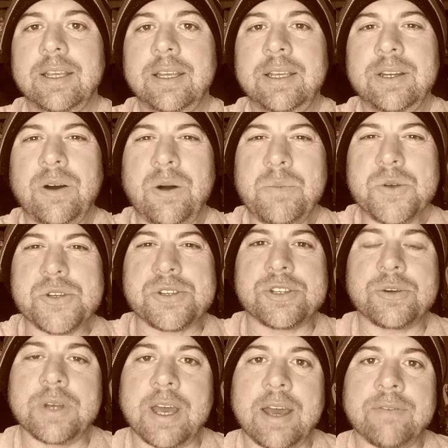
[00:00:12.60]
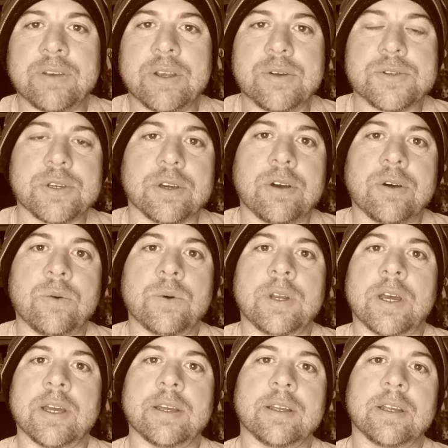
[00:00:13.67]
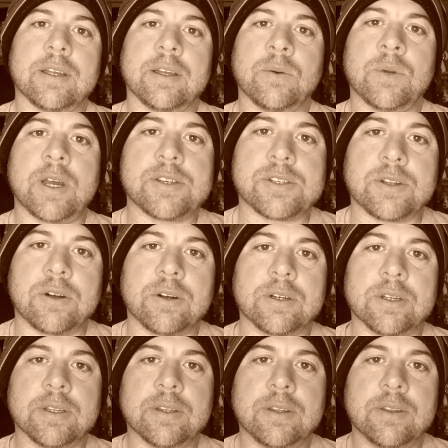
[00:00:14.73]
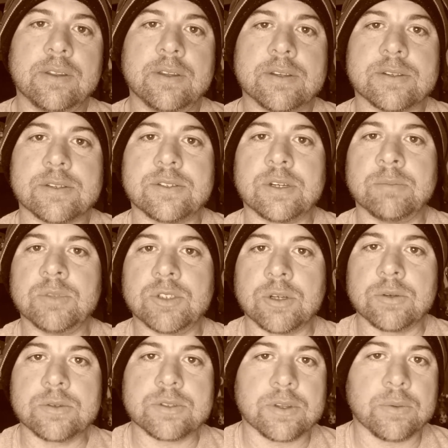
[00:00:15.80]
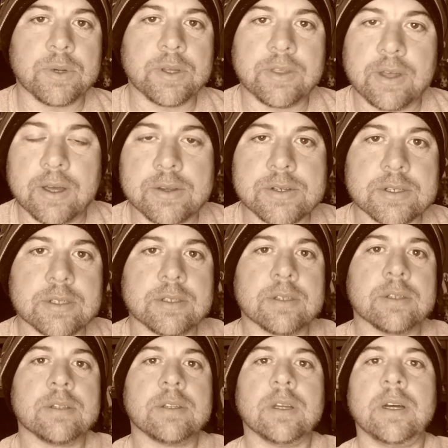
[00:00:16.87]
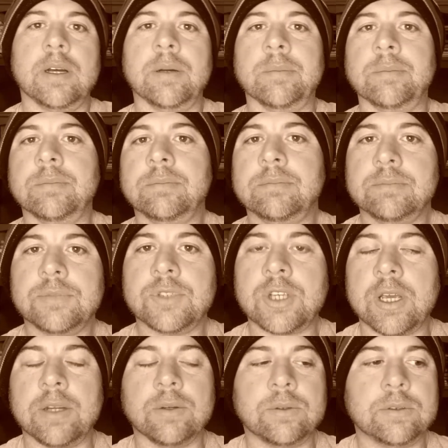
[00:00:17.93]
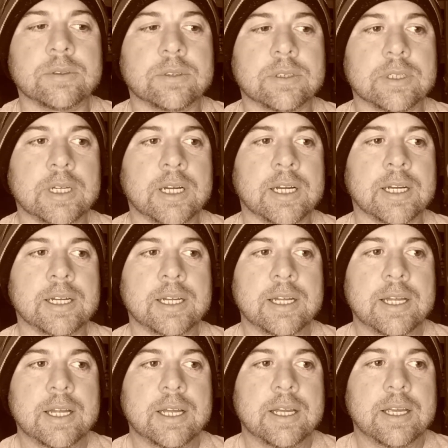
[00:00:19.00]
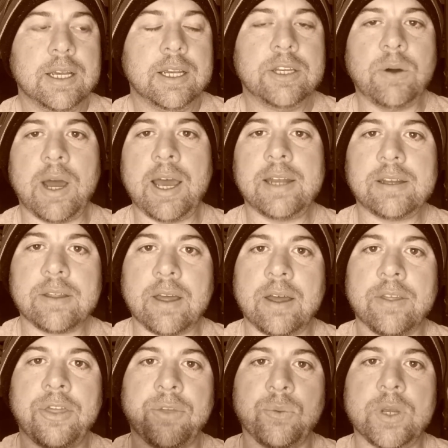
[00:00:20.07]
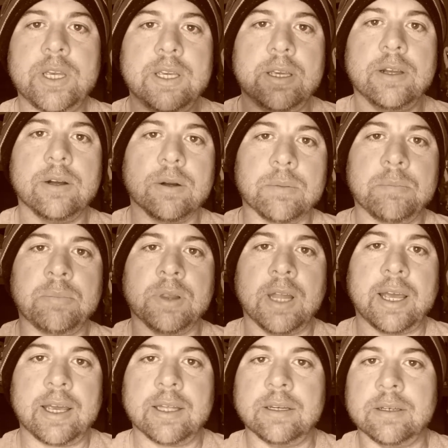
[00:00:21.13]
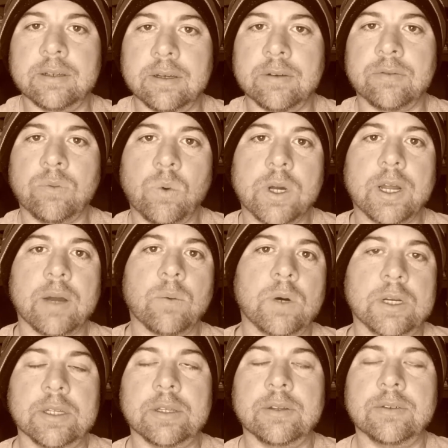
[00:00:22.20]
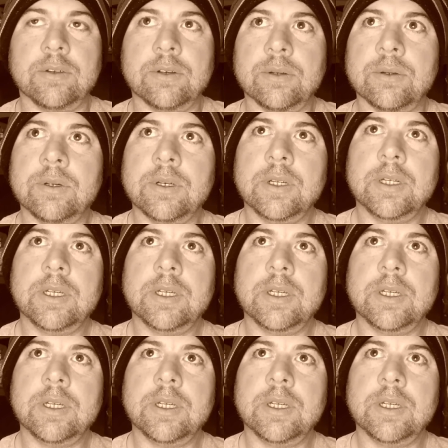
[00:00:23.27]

you know, almost two and a half years ago when I when I started this Jim Jones 3000 um, channel, uh, you know, I had a, a three-year plan of what I wanted to do.